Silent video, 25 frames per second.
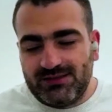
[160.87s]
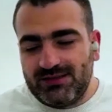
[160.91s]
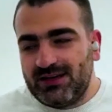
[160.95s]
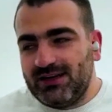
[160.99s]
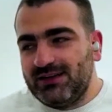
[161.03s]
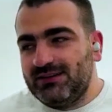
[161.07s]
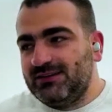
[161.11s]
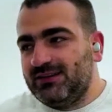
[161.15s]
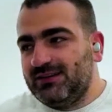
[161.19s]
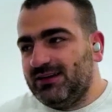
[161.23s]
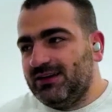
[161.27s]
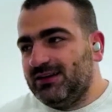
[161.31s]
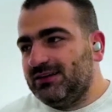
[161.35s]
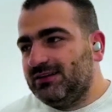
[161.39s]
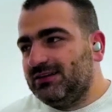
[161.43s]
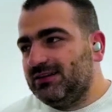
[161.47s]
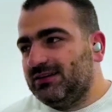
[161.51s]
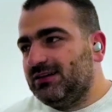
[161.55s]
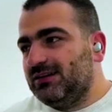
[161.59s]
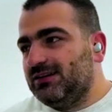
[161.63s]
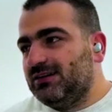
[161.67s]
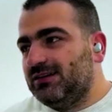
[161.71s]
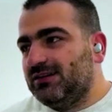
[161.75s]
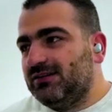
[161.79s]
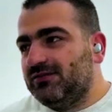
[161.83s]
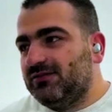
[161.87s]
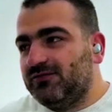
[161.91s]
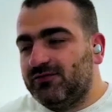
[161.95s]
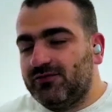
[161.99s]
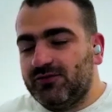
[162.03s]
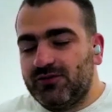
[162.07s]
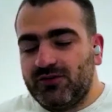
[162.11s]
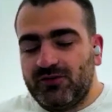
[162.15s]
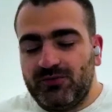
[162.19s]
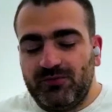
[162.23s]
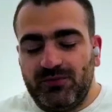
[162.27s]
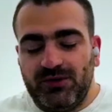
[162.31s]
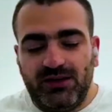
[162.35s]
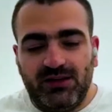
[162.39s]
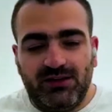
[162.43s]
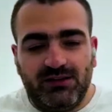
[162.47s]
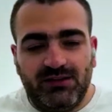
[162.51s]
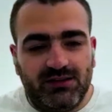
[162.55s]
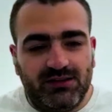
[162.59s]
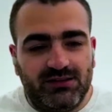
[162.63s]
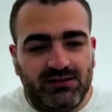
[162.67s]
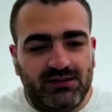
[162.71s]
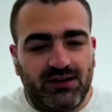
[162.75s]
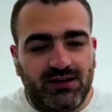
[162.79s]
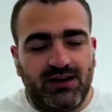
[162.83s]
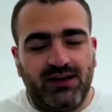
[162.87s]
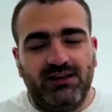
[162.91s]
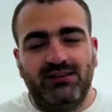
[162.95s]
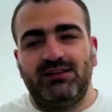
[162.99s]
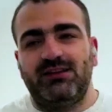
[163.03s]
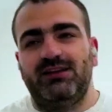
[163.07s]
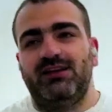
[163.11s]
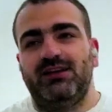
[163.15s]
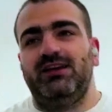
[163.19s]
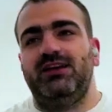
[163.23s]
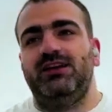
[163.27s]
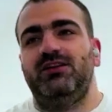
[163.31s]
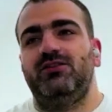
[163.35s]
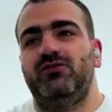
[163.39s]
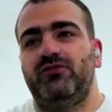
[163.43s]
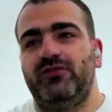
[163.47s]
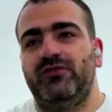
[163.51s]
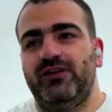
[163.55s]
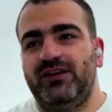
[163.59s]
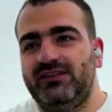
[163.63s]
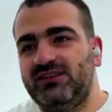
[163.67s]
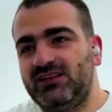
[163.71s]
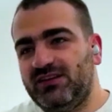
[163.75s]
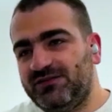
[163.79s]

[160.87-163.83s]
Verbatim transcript: I think for me that kind of innovative